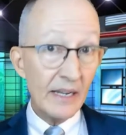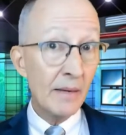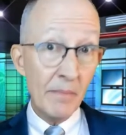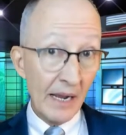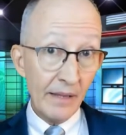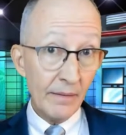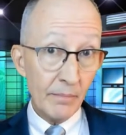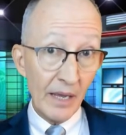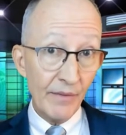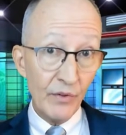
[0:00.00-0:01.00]
And in my
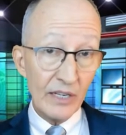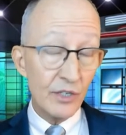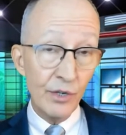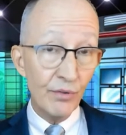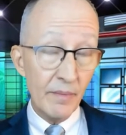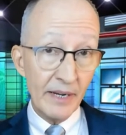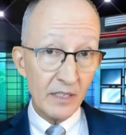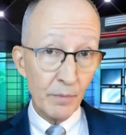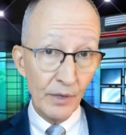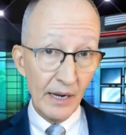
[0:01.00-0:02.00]
my view, that's two, three minutes
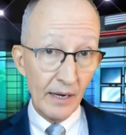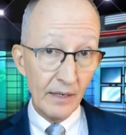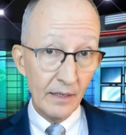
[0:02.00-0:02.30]
per day